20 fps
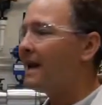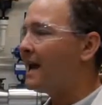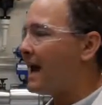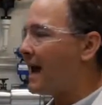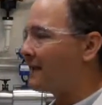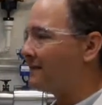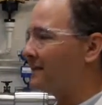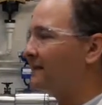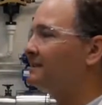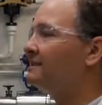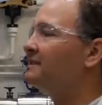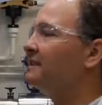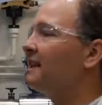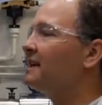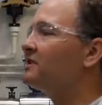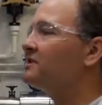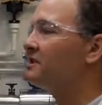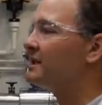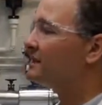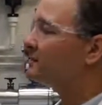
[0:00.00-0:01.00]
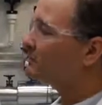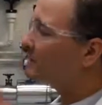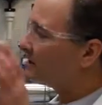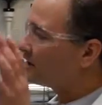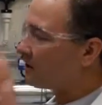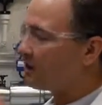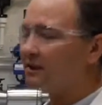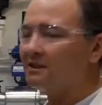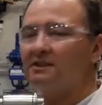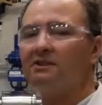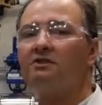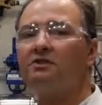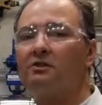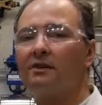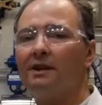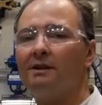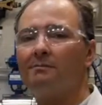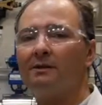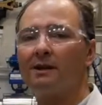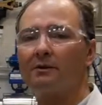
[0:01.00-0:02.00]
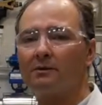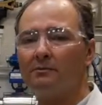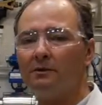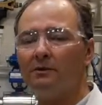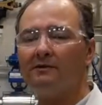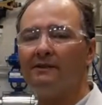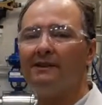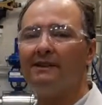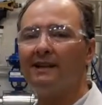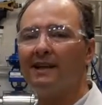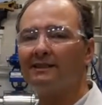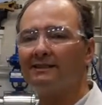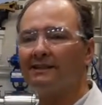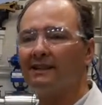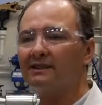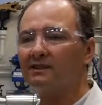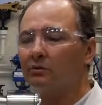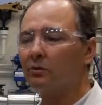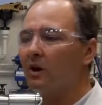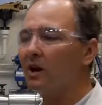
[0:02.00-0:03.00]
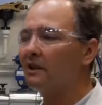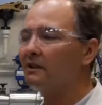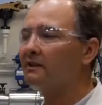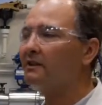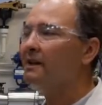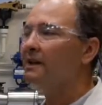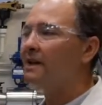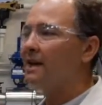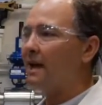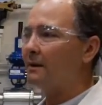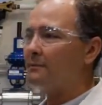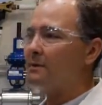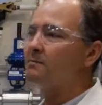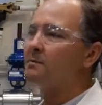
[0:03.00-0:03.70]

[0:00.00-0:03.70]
At this stage then we concentrate by removing the excess water and we